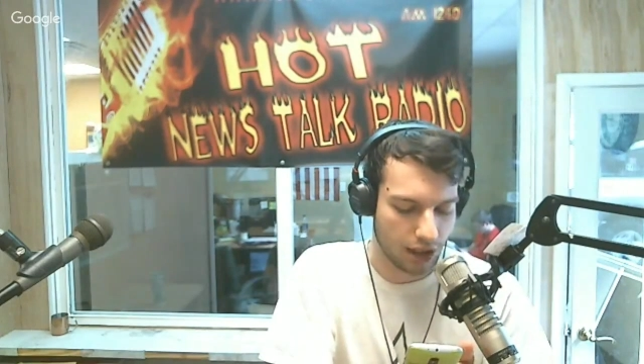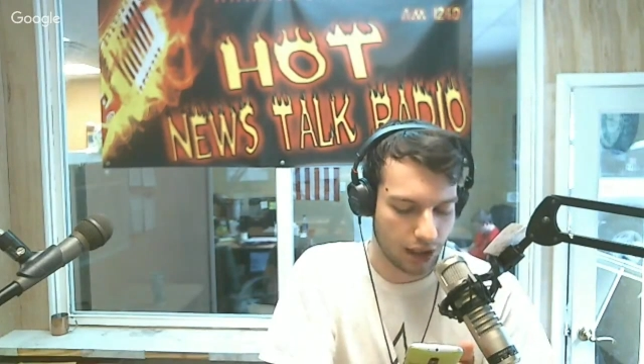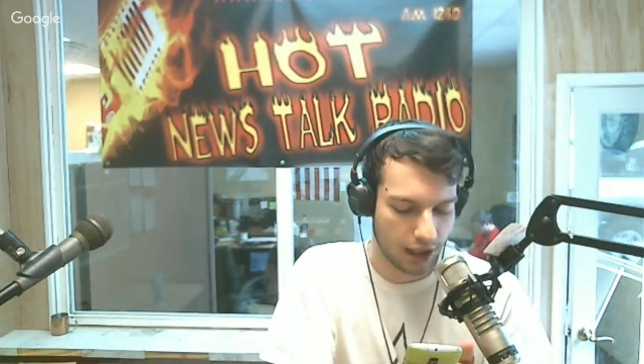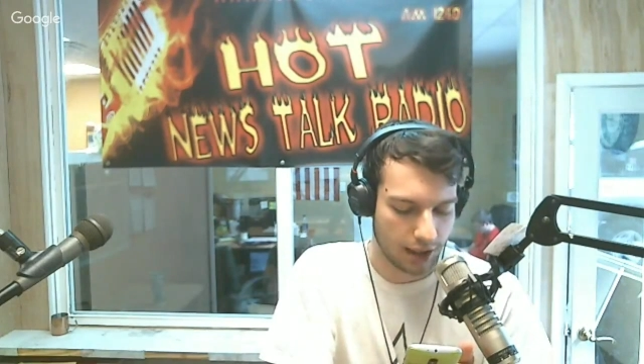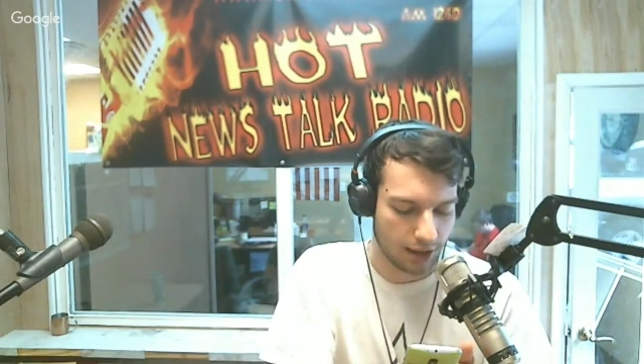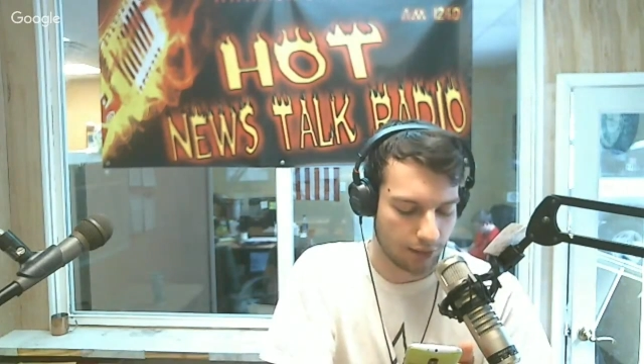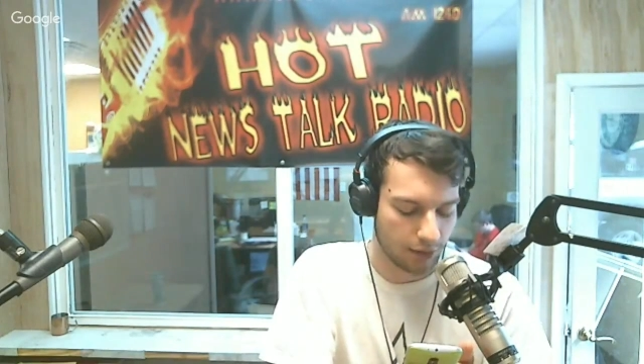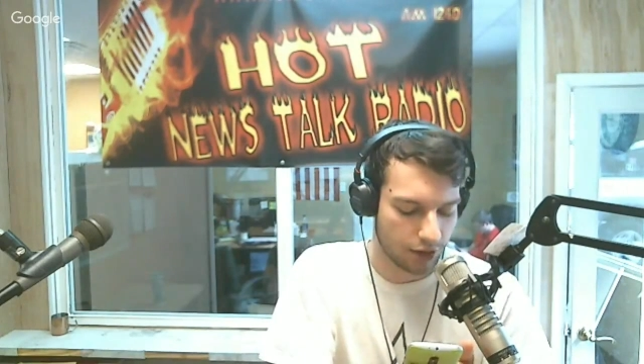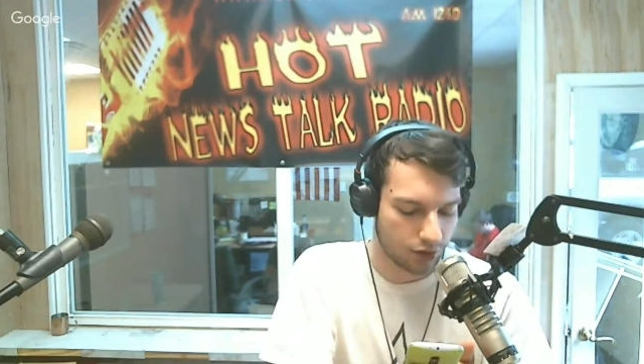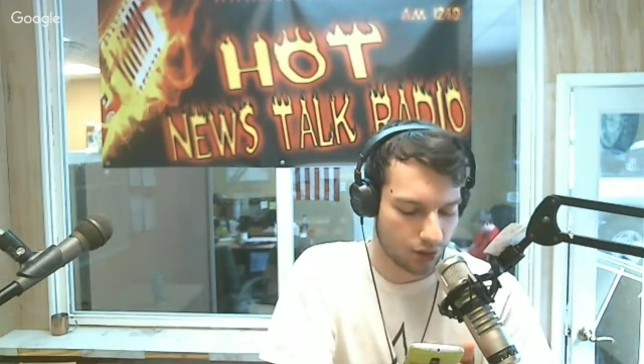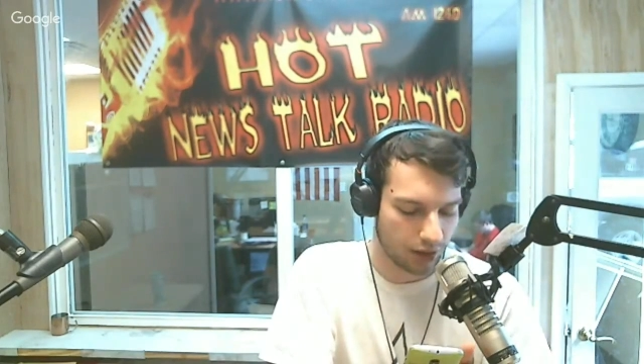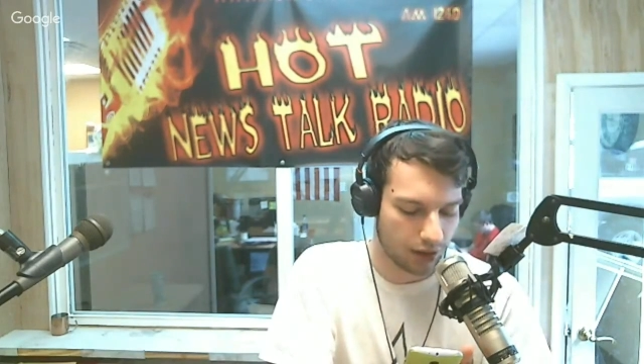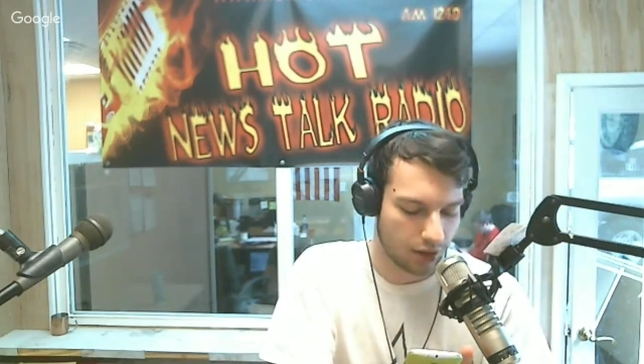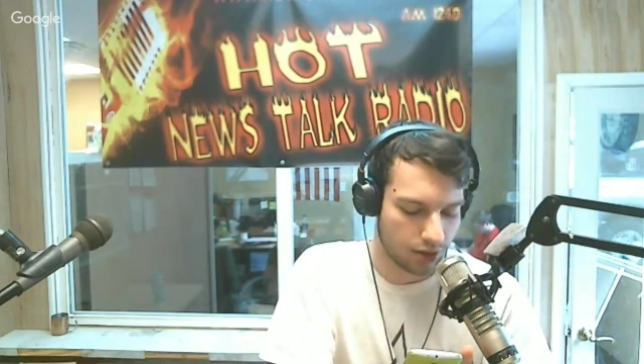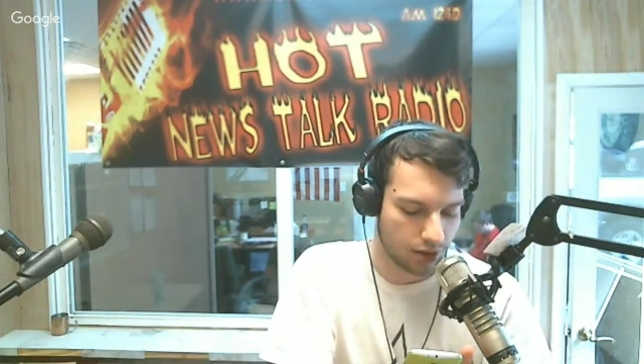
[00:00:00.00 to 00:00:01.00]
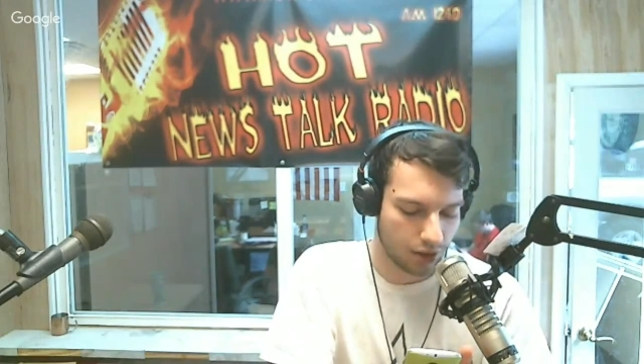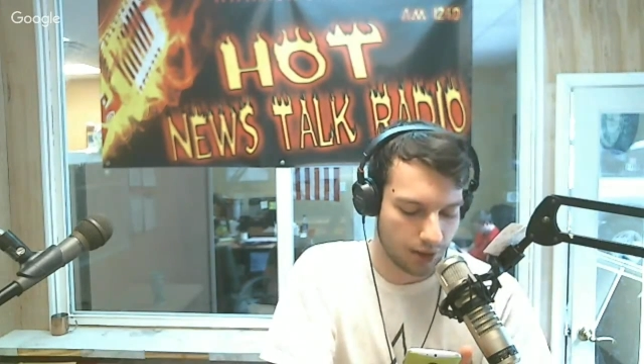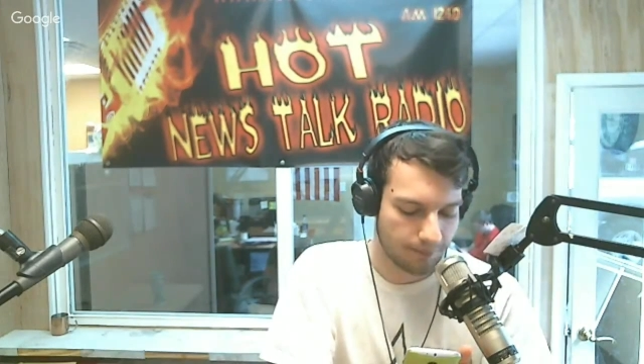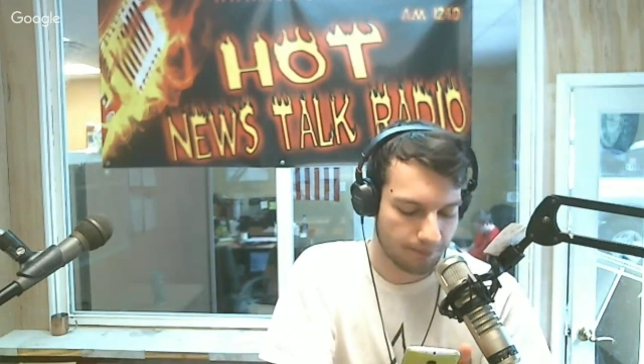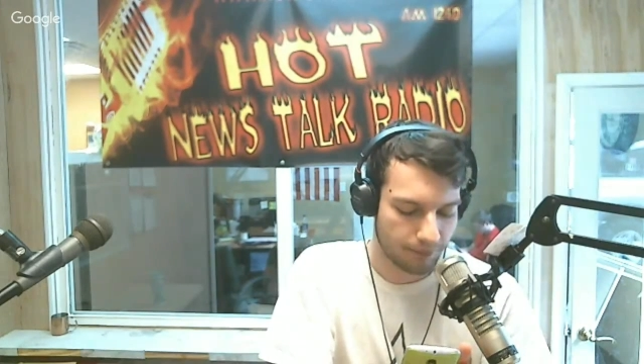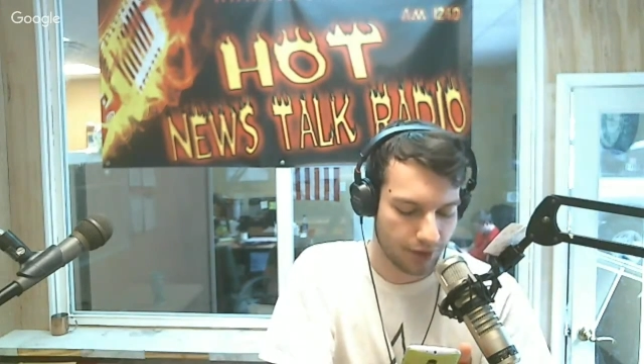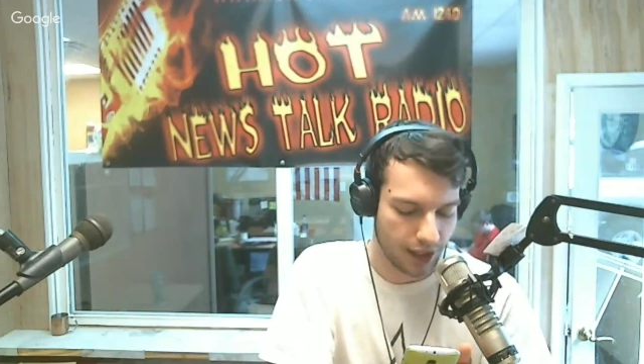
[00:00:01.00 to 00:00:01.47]
the restaurant
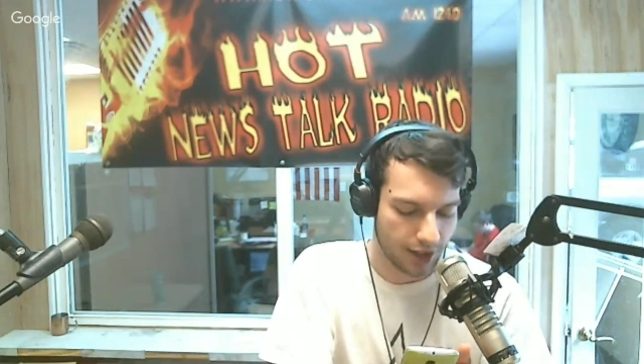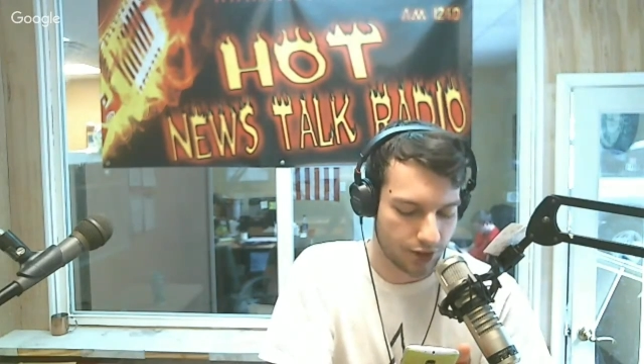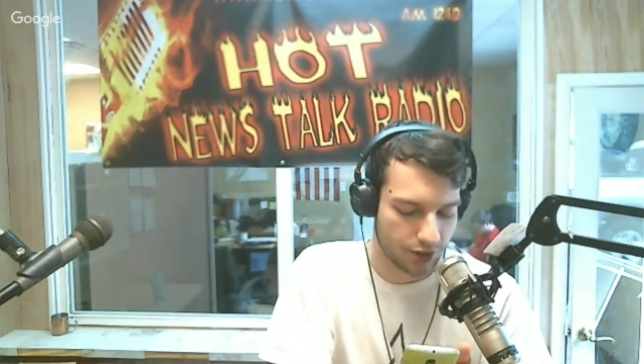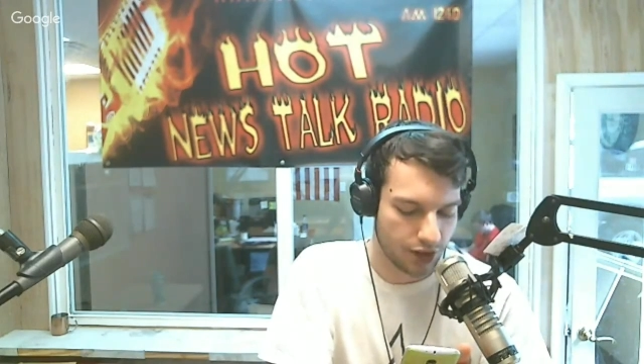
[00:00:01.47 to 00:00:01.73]
industry,